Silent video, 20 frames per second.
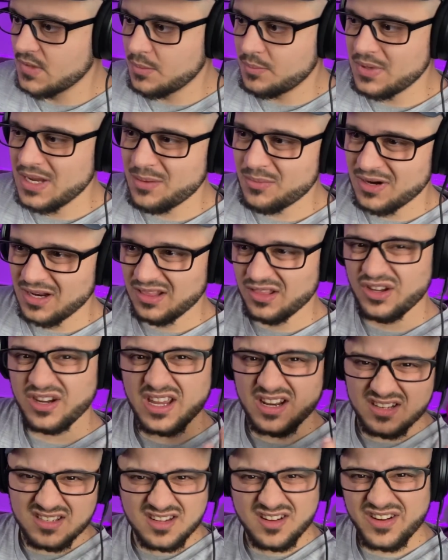be able to
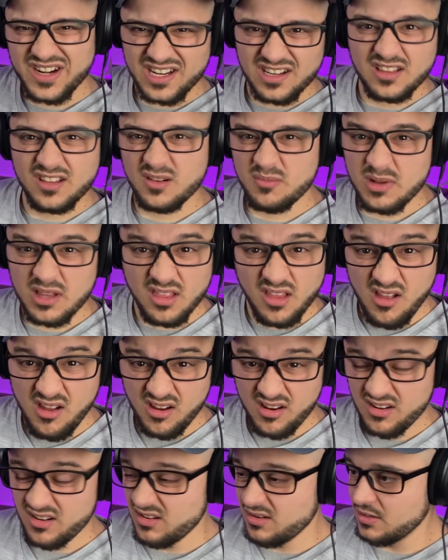look at a screen a little bit
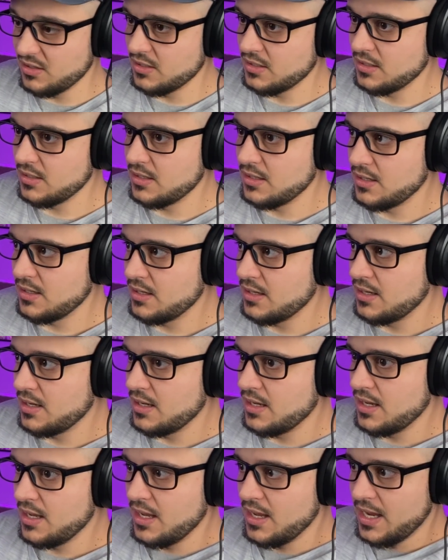longer.
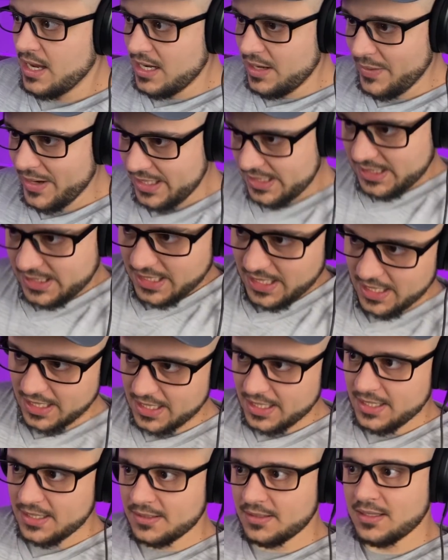Anyways,
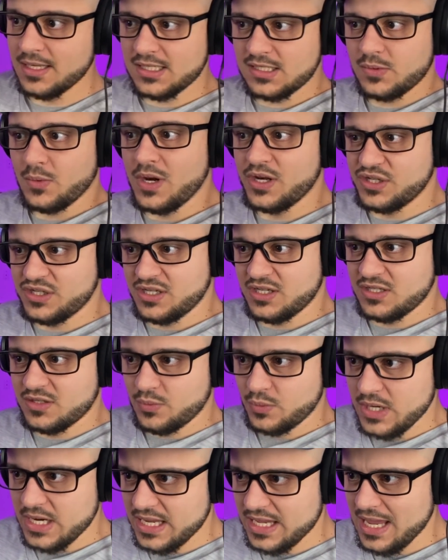let's watch this
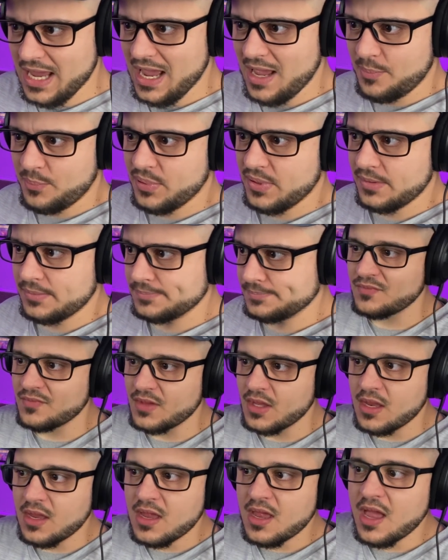recap.
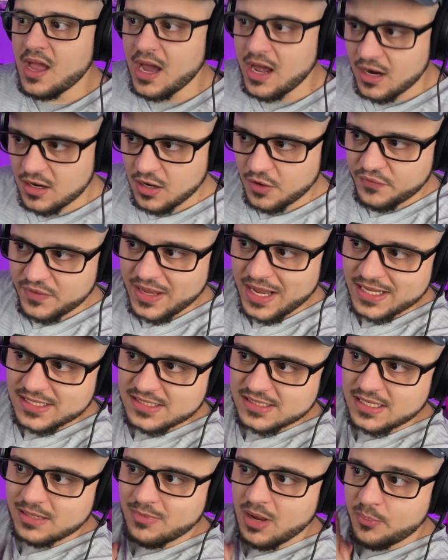I don't know if you guys
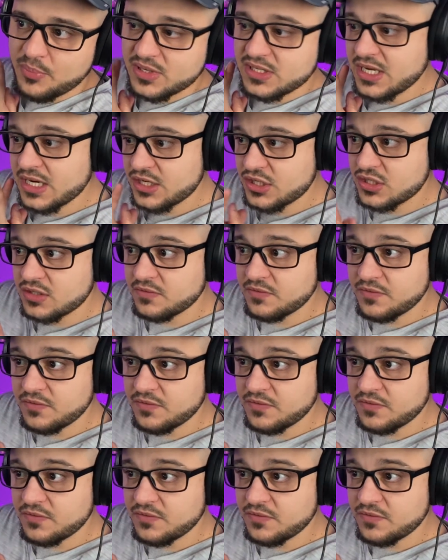seen my prediction